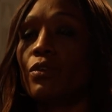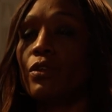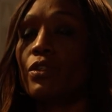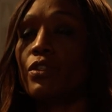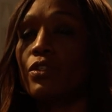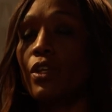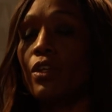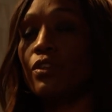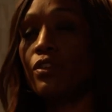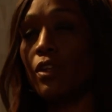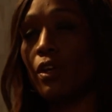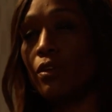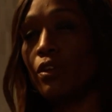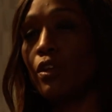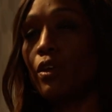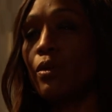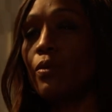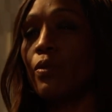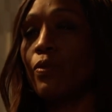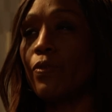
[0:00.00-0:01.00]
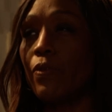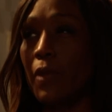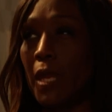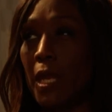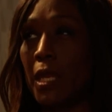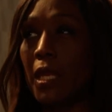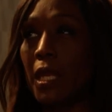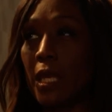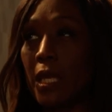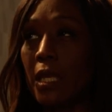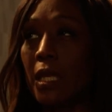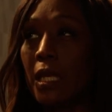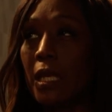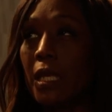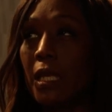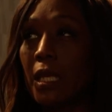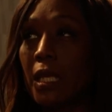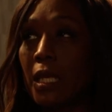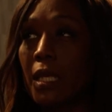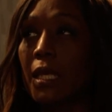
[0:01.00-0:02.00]
So you think
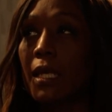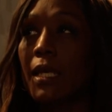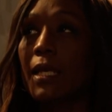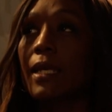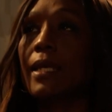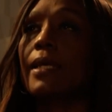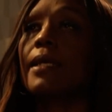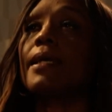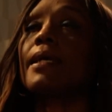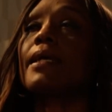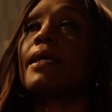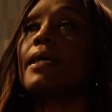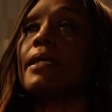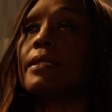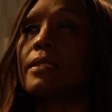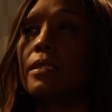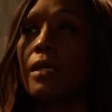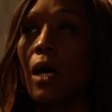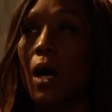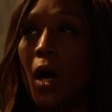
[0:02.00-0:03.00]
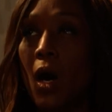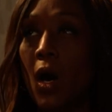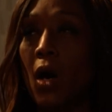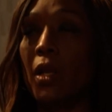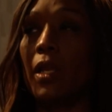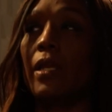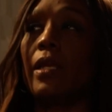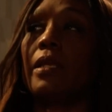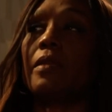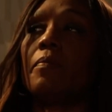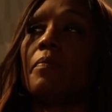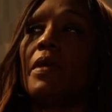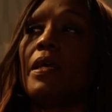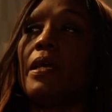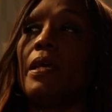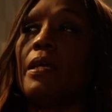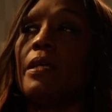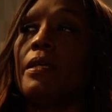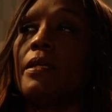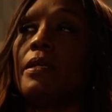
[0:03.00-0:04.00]
he targeted
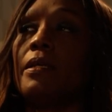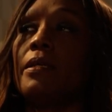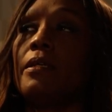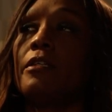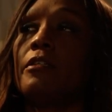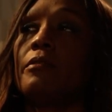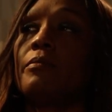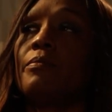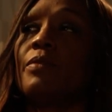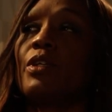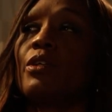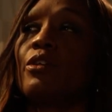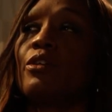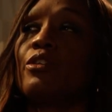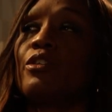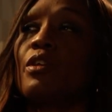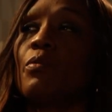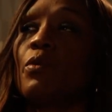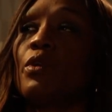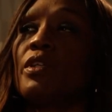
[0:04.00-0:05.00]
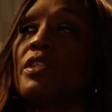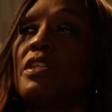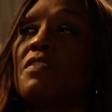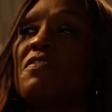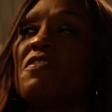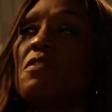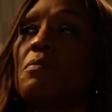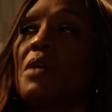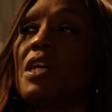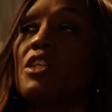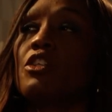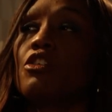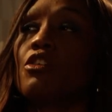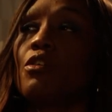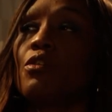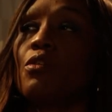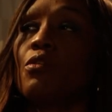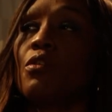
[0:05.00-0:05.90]
me because he wanted information on